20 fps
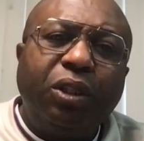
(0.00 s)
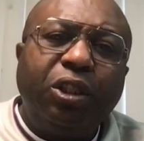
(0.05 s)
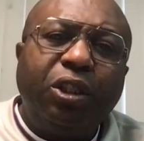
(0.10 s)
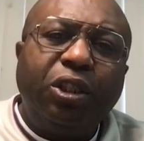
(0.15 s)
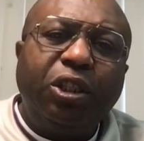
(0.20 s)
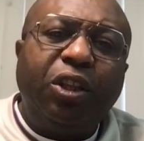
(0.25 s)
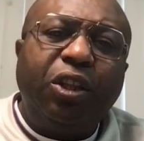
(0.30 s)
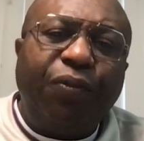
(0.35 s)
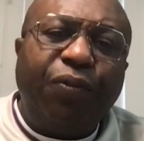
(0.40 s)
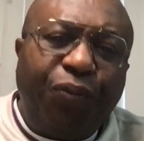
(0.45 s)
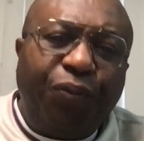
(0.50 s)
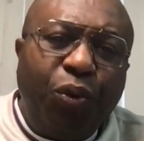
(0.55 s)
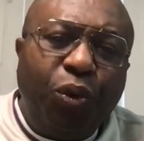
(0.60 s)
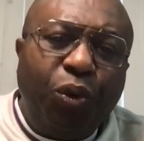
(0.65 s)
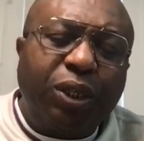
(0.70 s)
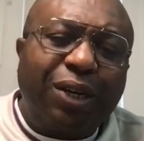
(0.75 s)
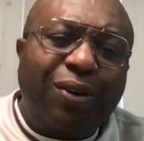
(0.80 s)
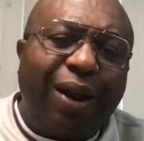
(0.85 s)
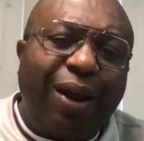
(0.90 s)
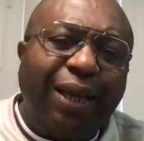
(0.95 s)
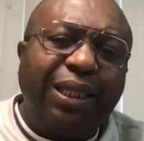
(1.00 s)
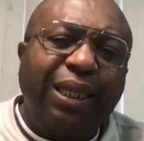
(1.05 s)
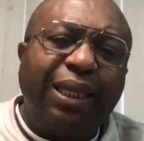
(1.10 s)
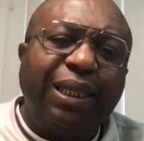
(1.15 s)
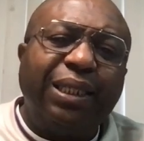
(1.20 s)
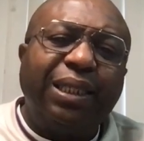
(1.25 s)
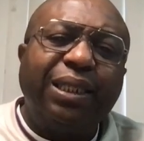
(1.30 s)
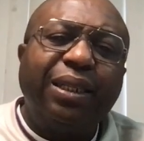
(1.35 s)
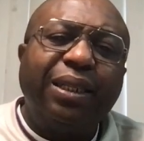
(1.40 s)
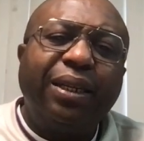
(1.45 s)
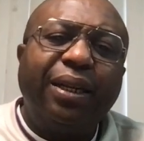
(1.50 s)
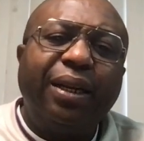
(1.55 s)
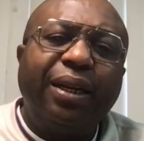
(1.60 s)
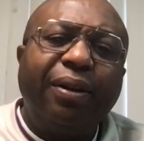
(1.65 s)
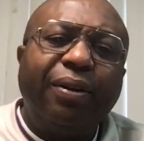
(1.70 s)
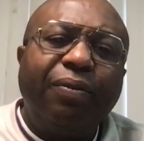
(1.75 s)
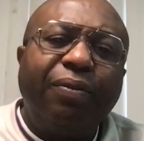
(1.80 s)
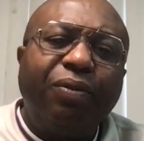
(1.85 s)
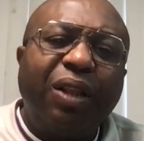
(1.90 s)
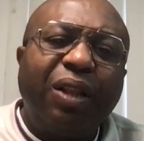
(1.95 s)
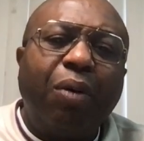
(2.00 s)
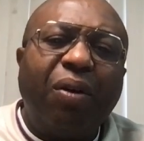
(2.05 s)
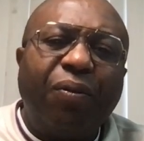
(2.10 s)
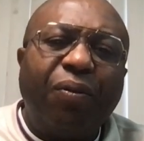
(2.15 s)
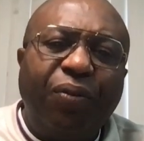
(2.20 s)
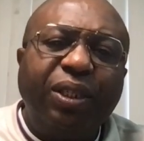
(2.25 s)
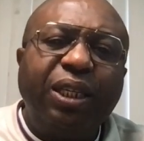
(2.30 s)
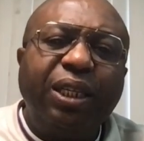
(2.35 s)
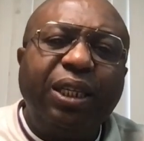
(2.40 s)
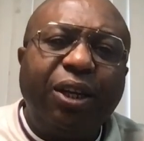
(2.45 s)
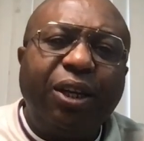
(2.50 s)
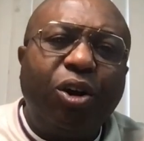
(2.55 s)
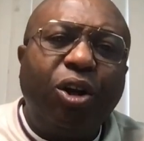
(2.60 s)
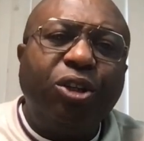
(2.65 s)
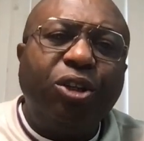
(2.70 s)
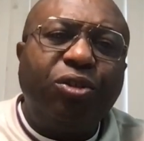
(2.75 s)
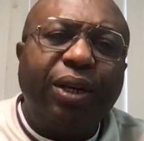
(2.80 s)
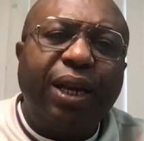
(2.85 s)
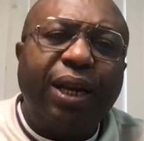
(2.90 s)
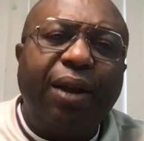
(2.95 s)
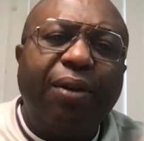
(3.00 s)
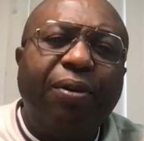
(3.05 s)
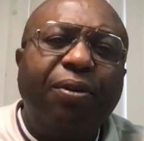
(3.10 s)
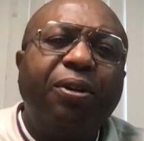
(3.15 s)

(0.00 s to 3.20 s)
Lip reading: the food crisis that we're facing in the country now?